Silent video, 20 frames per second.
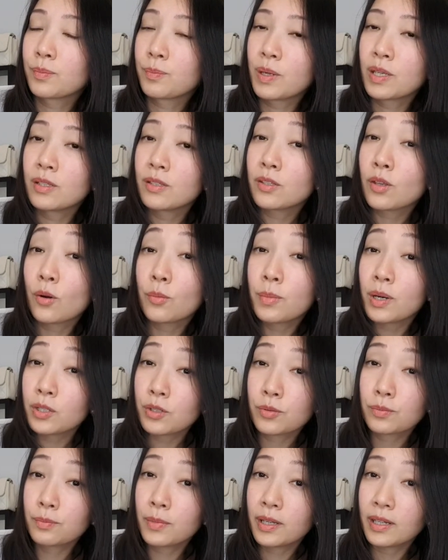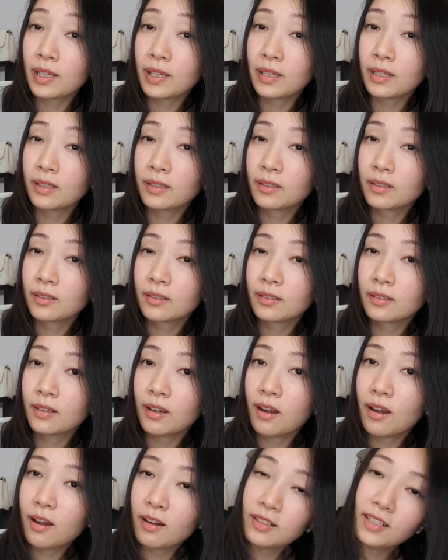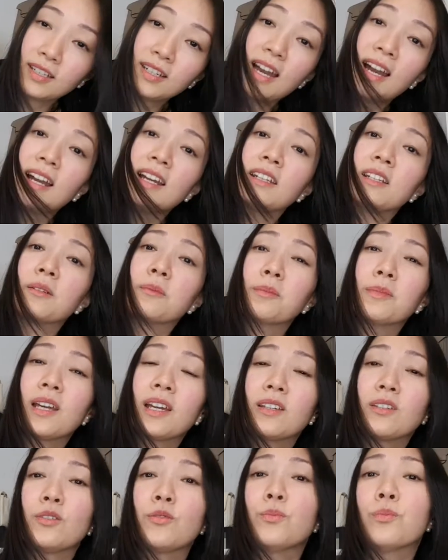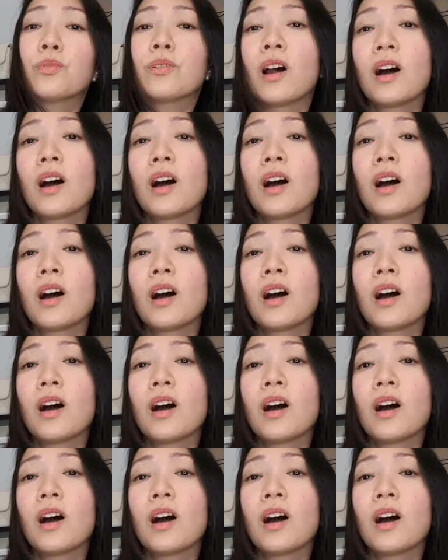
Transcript: spend so much money on an item that you